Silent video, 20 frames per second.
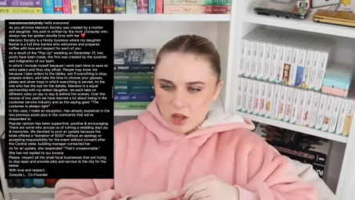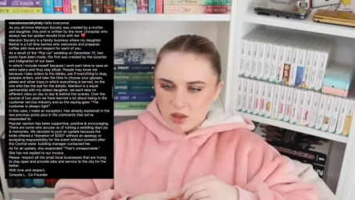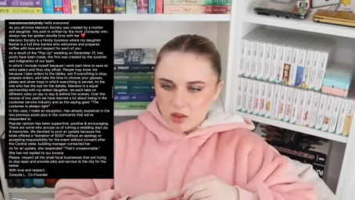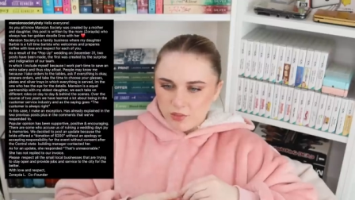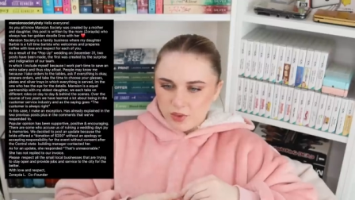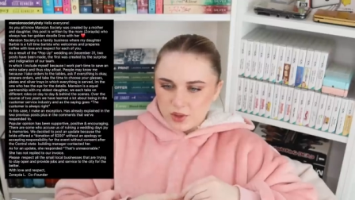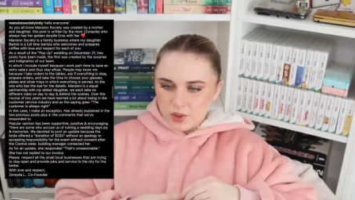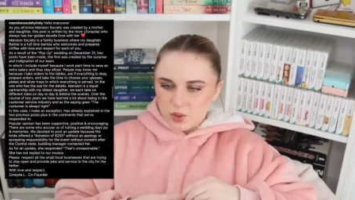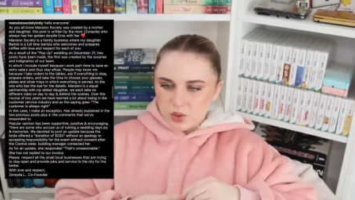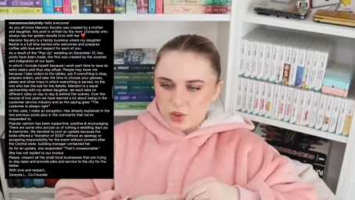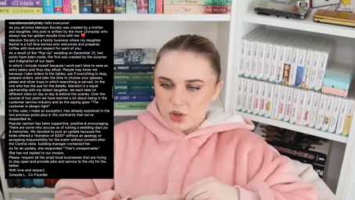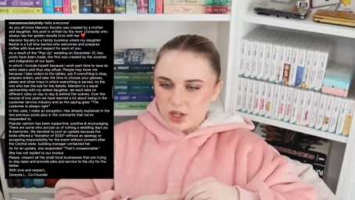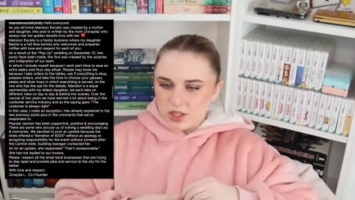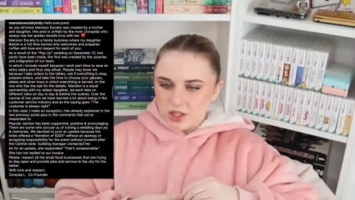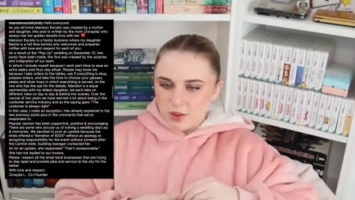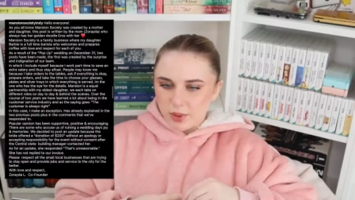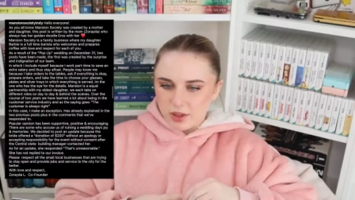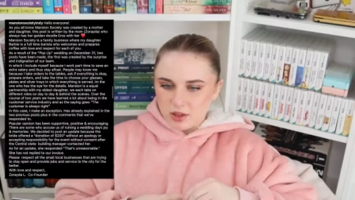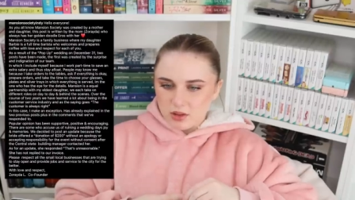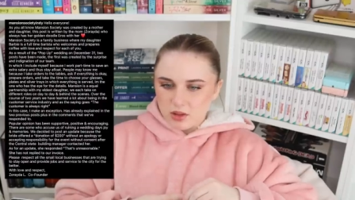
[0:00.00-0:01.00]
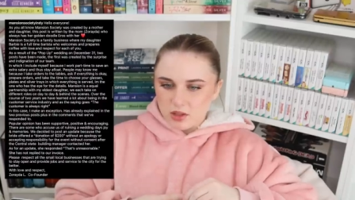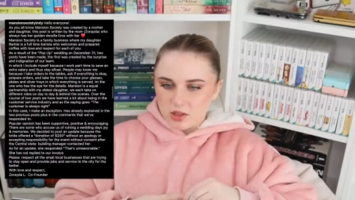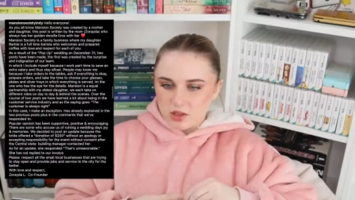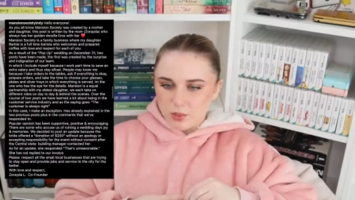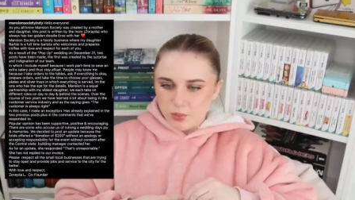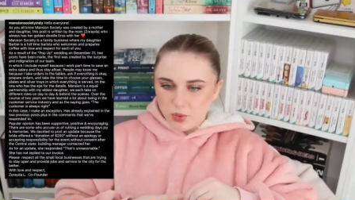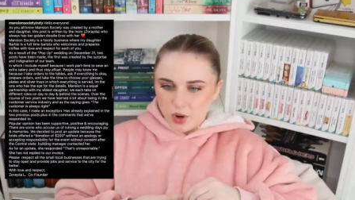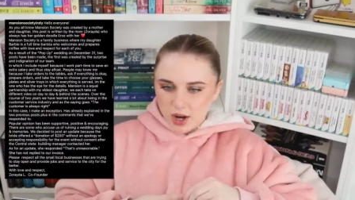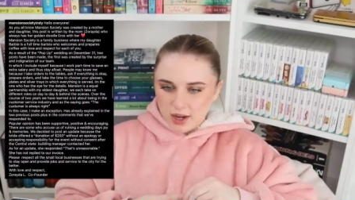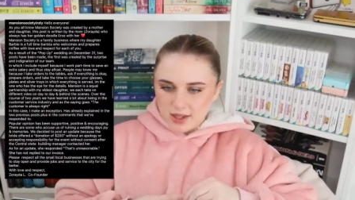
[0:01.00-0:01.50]
The first was created by the
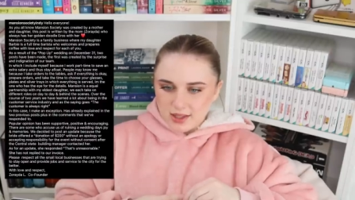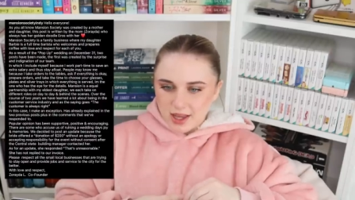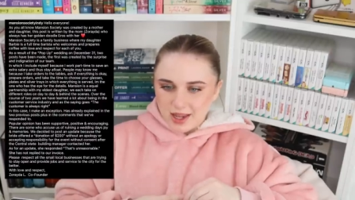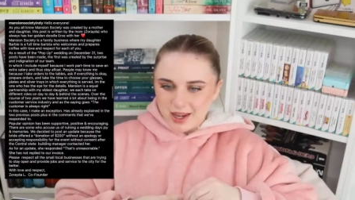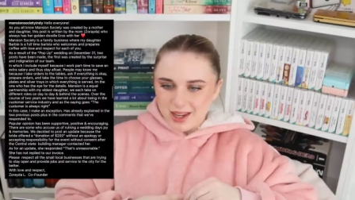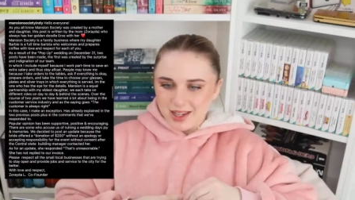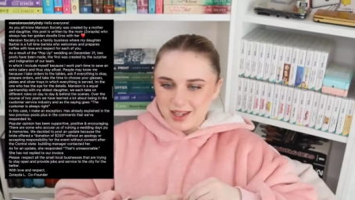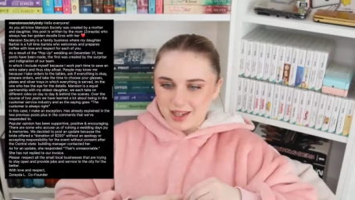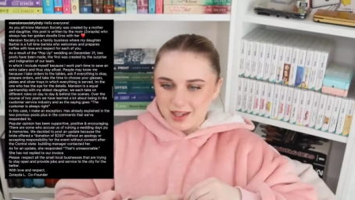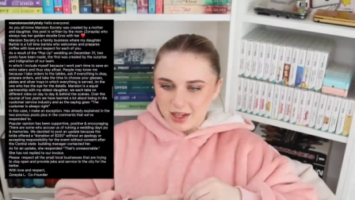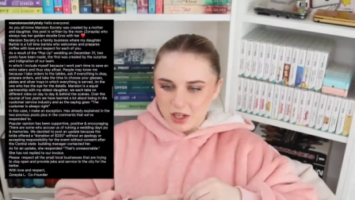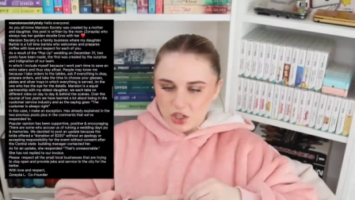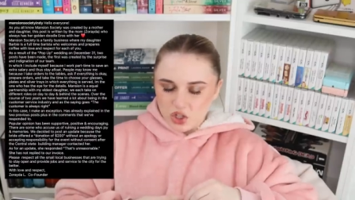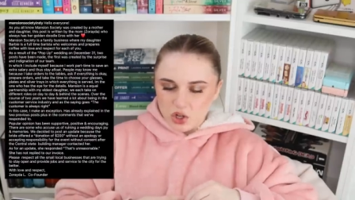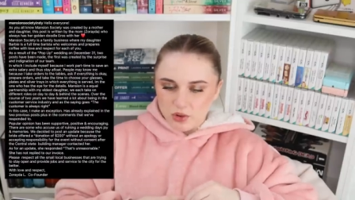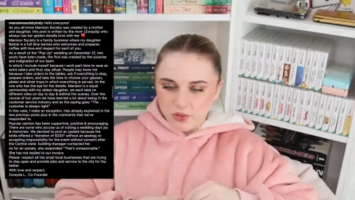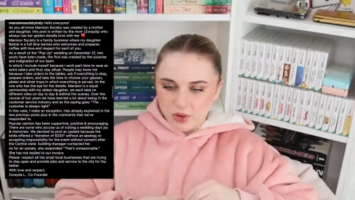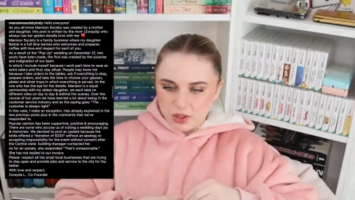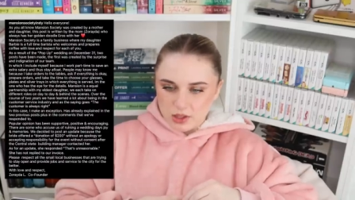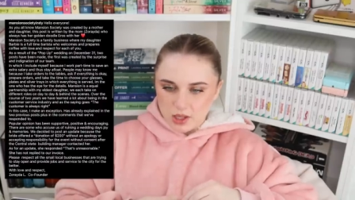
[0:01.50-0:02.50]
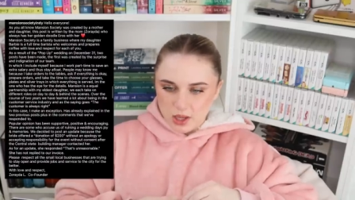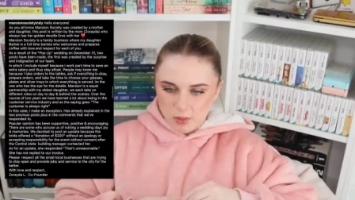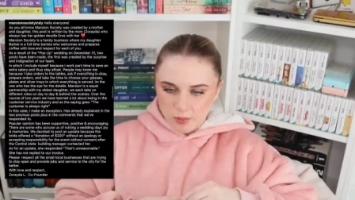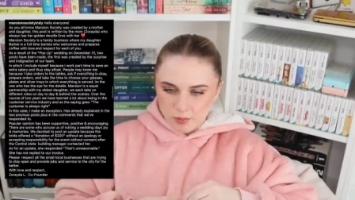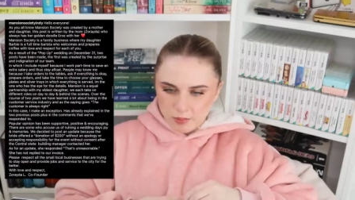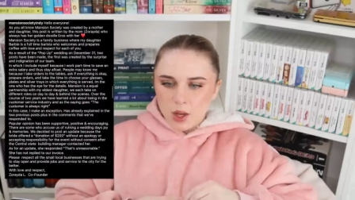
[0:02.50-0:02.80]
surprise and indignation of our team,